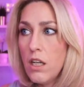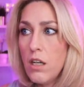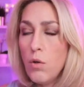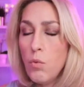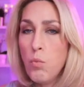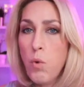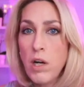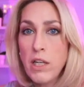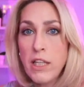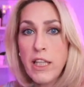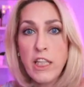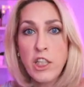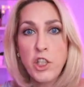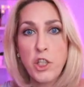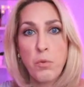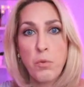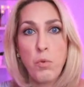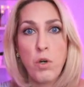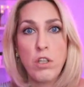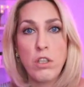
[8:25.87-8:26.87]
One thing
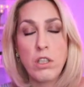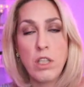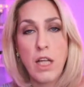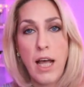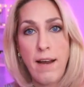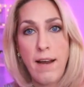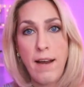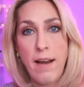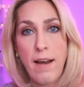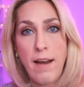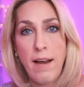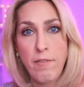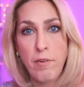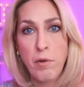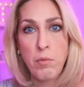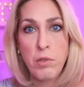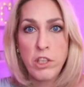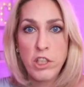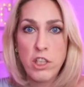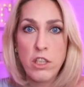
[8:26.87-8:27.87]
she wants
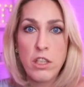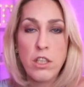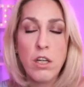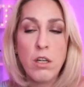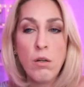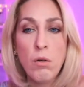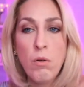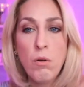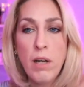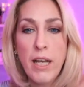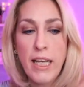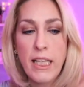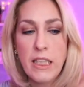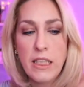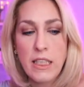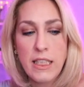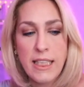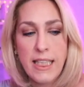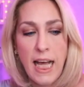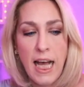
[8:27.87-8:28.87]
everyone to know
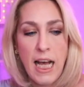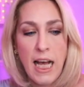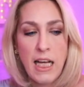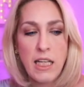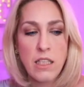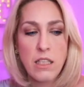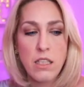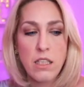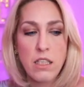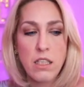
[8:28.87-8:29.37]
is that